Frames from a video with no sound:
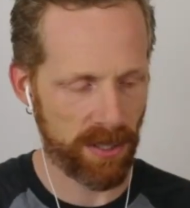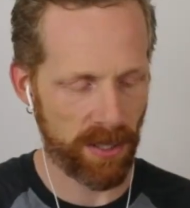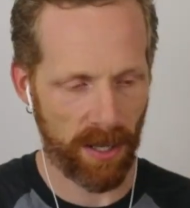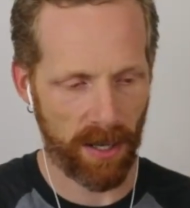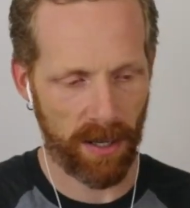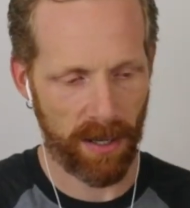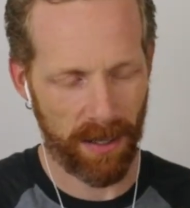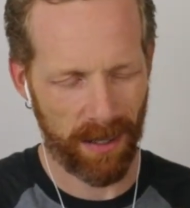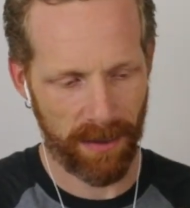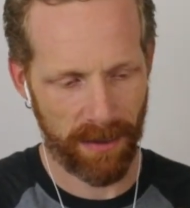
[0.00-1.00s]

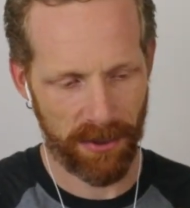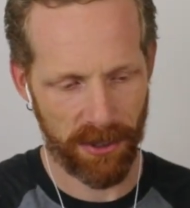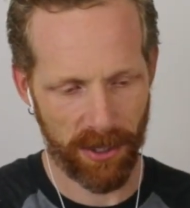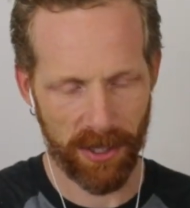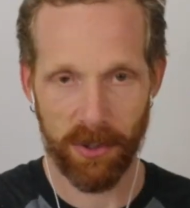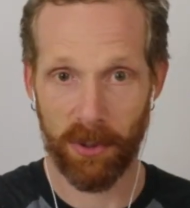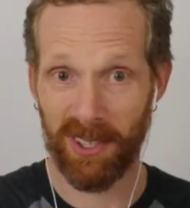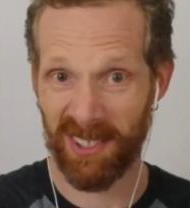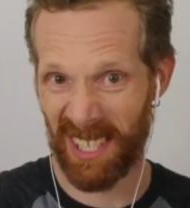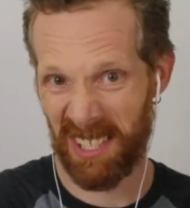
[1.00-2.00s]
uh, sugars, oils,
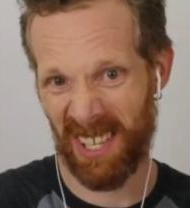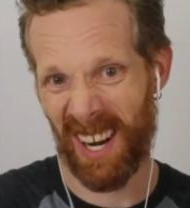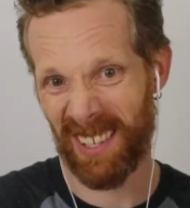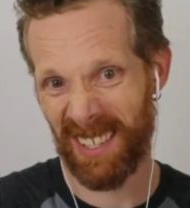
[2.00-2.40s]
like chocolate,